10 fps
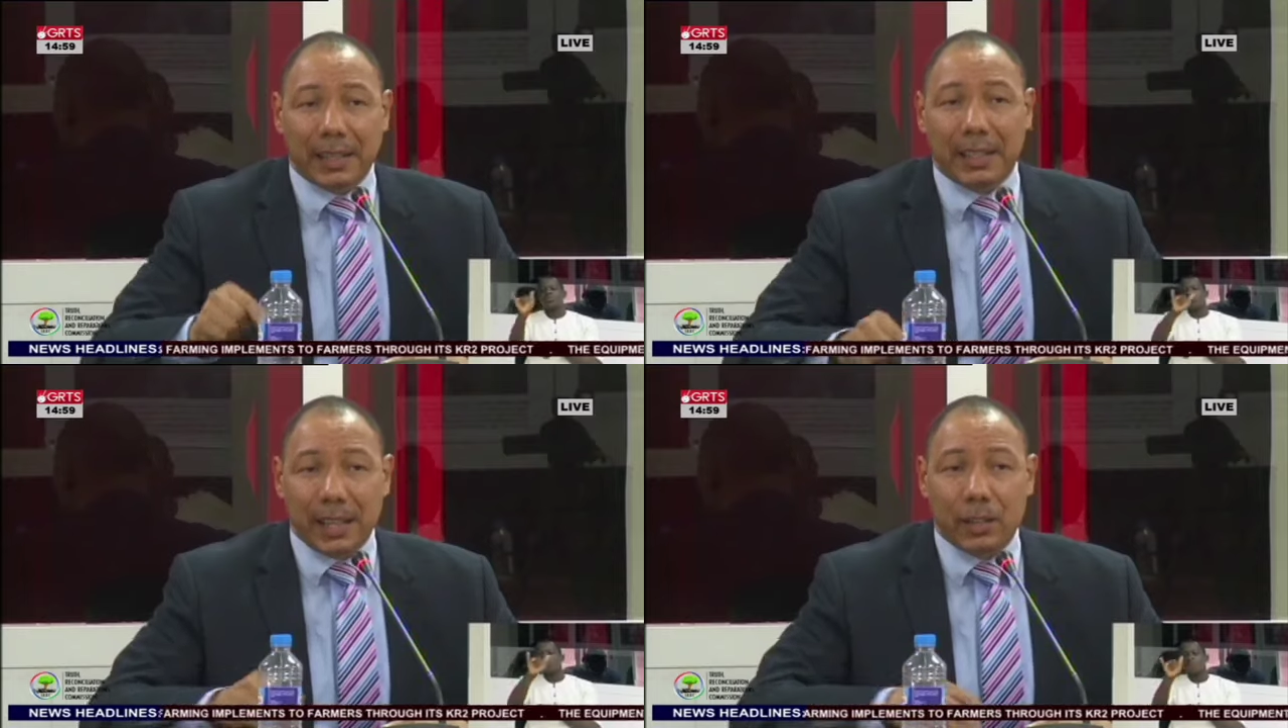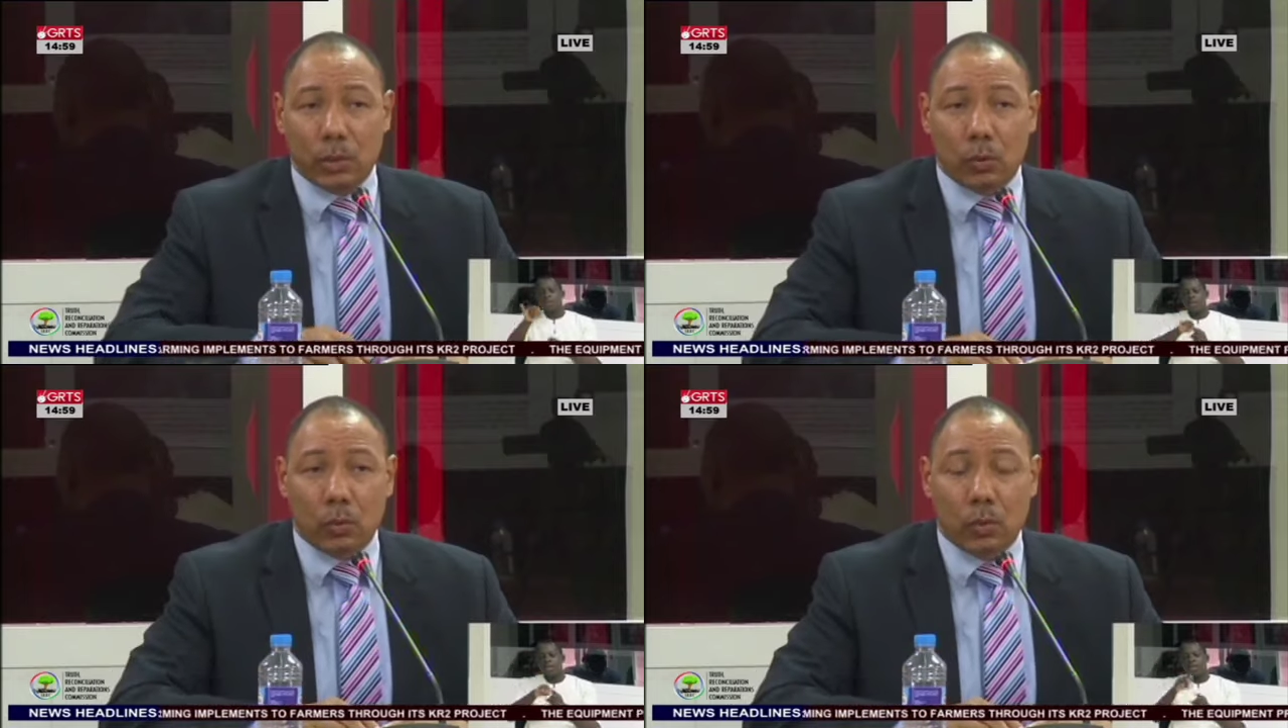in
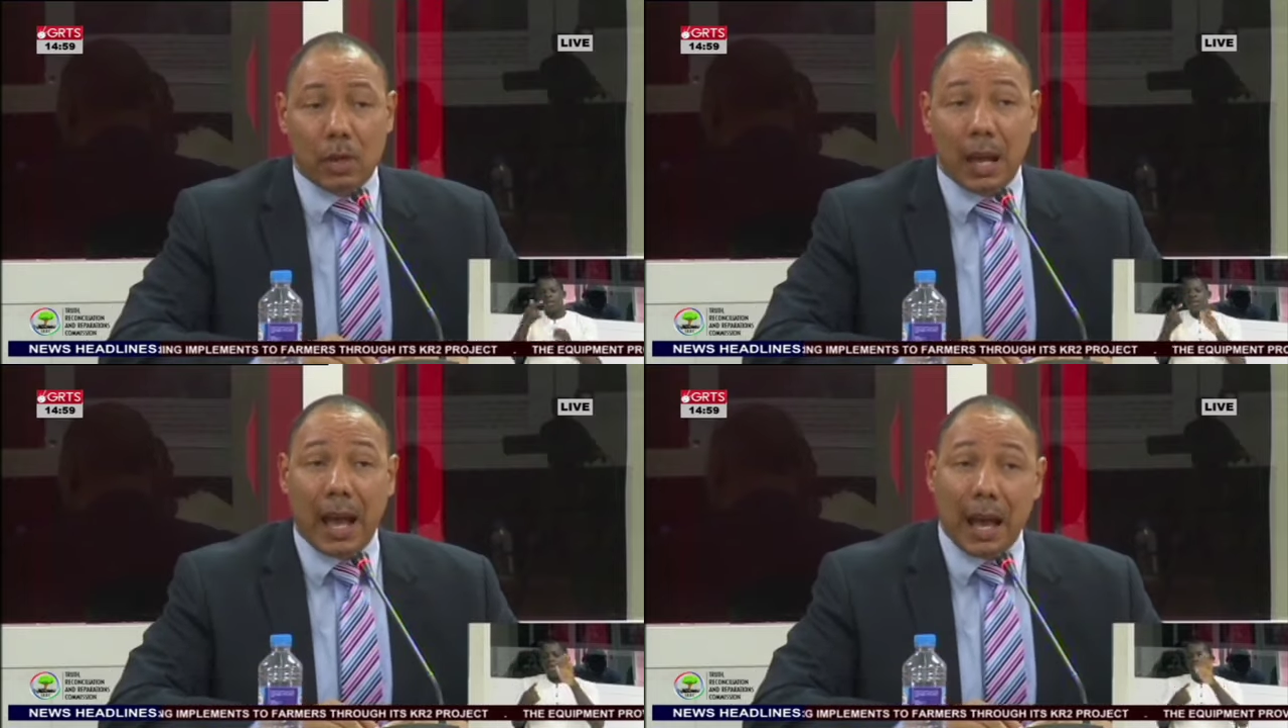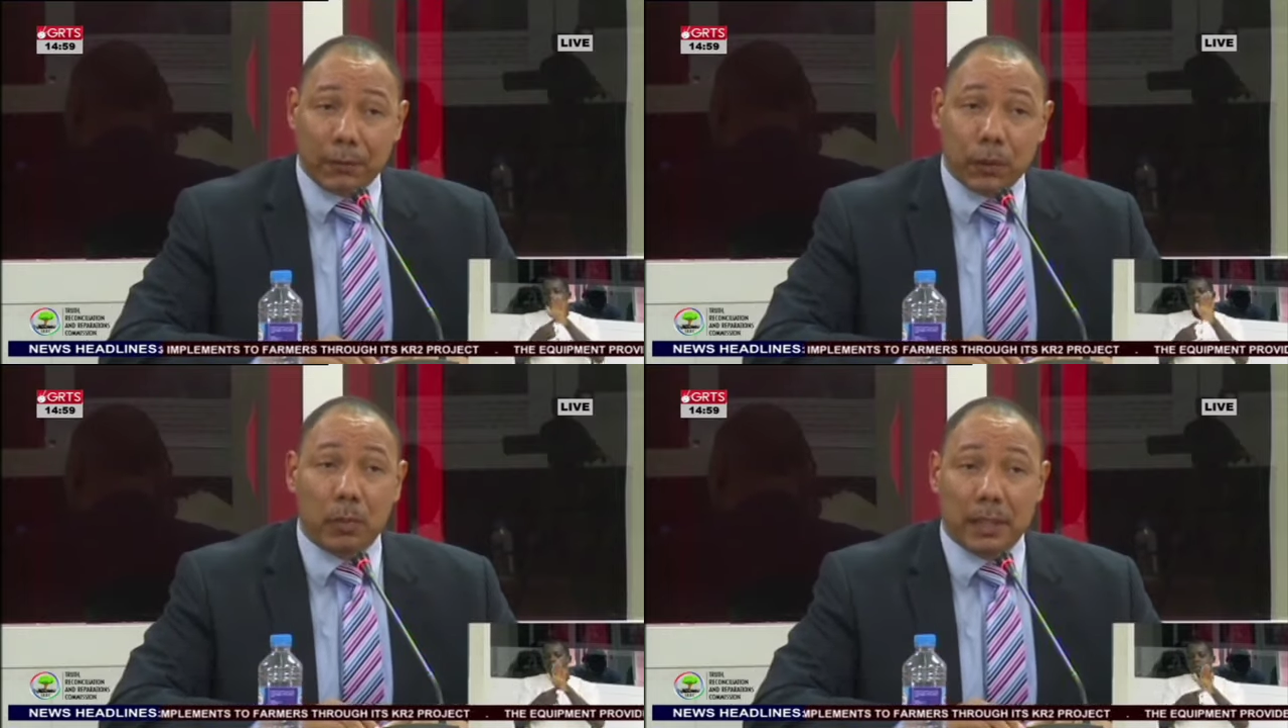issue
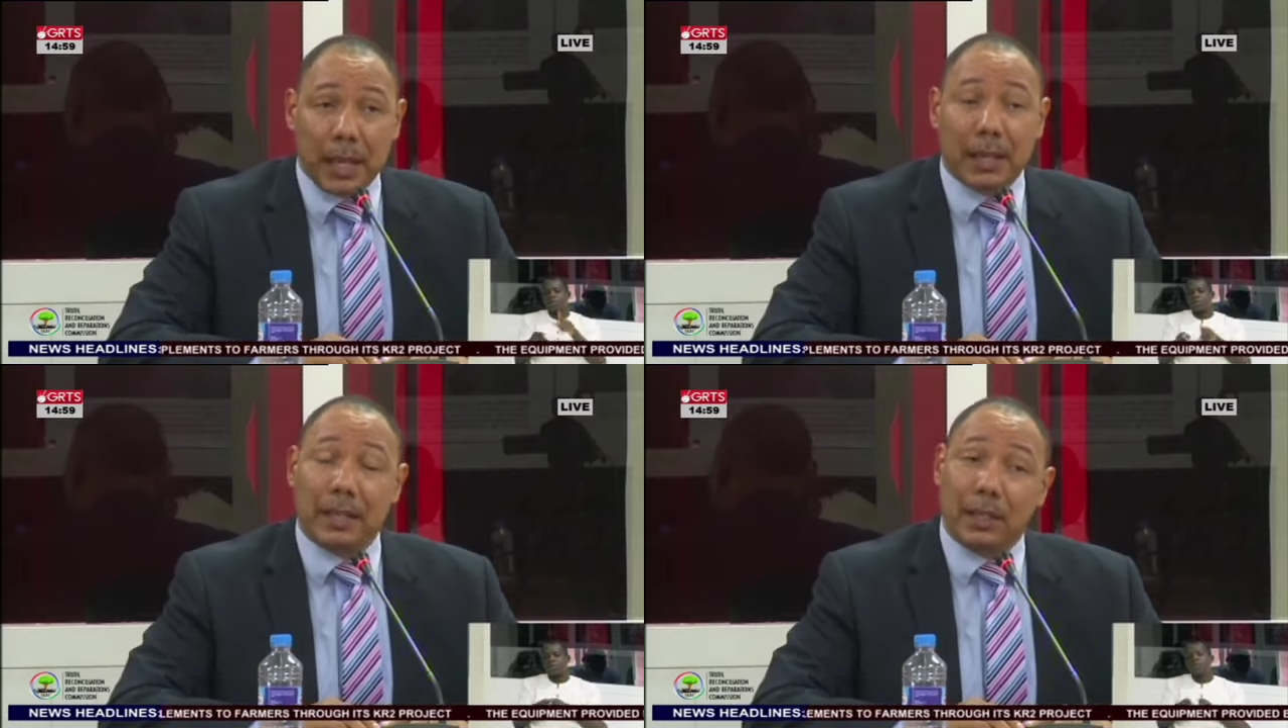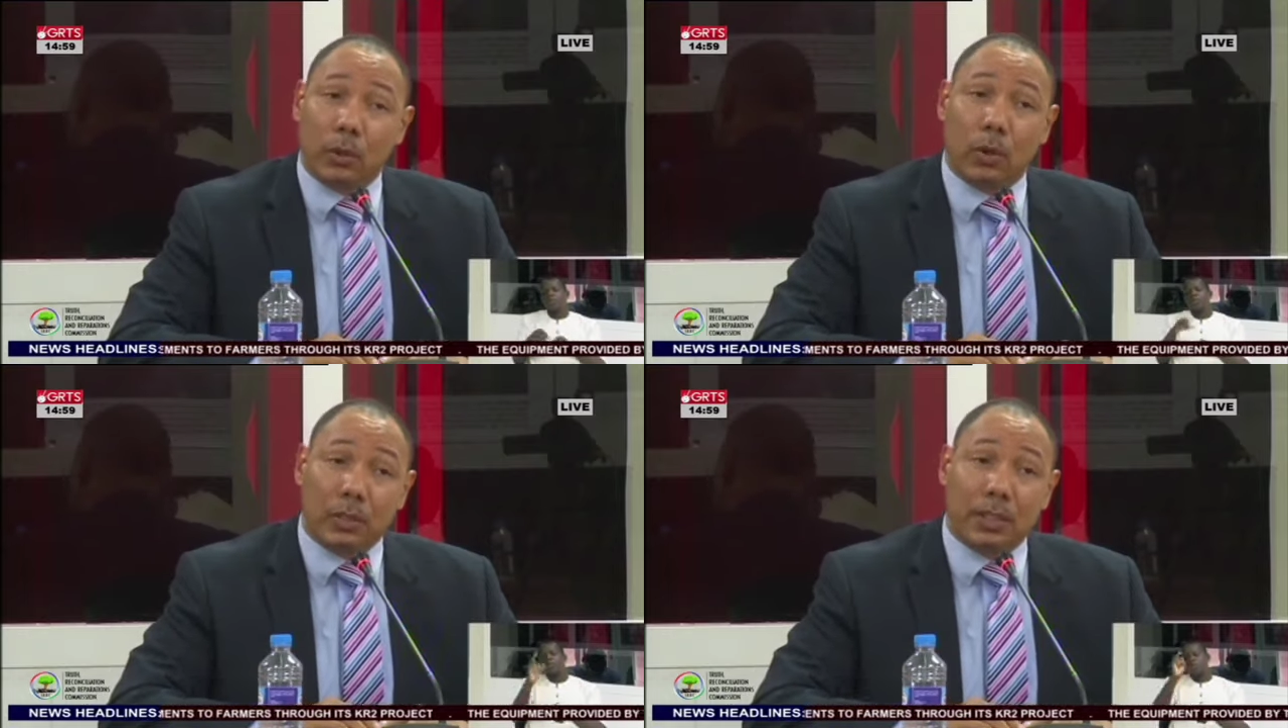have to be taken
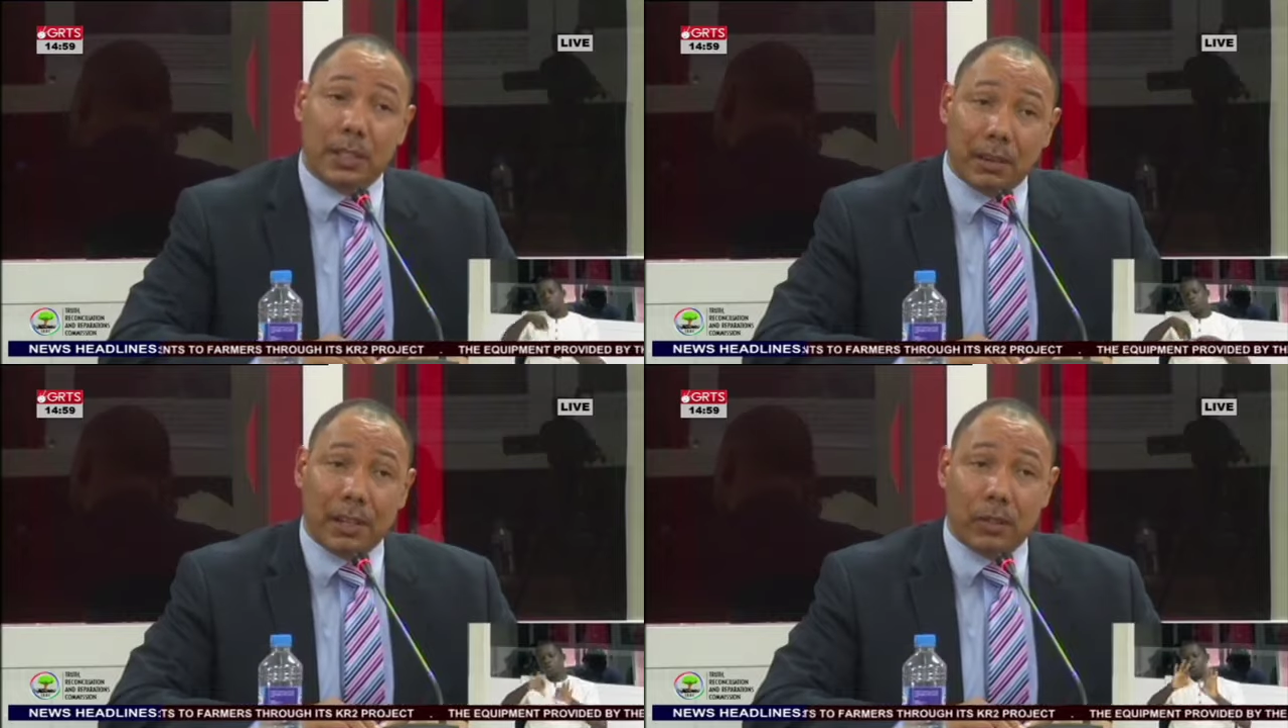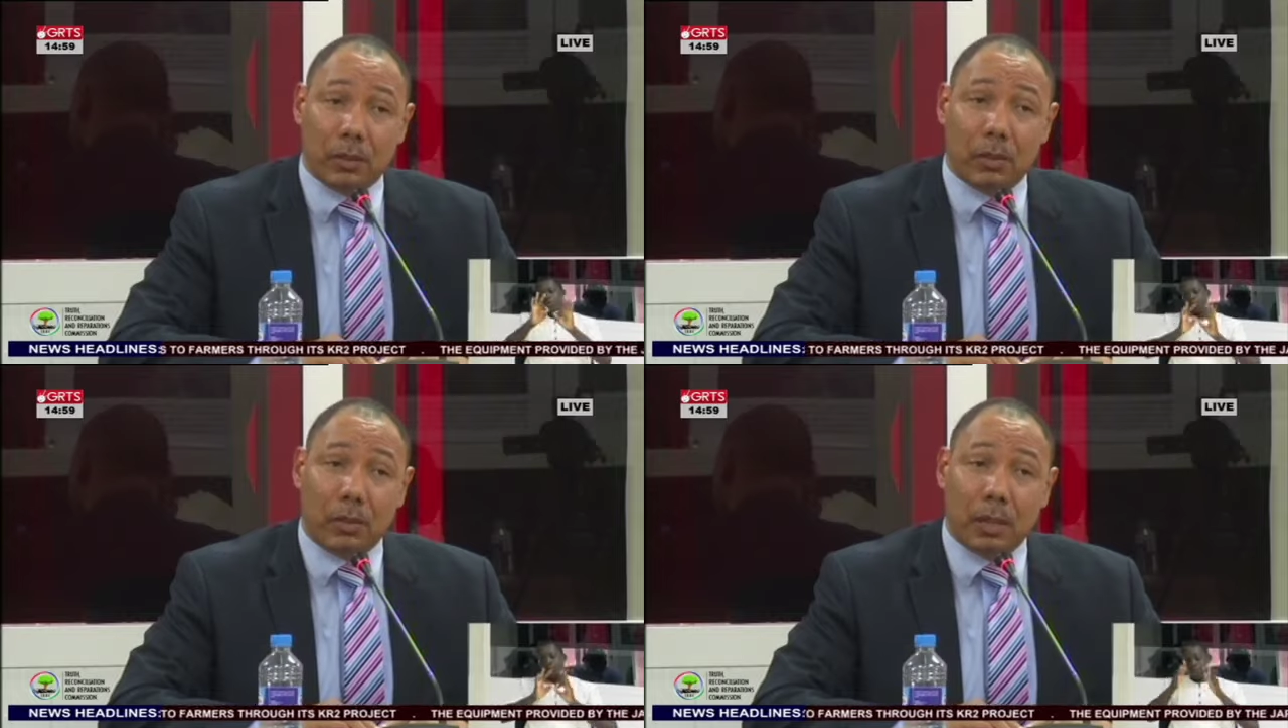into consideration.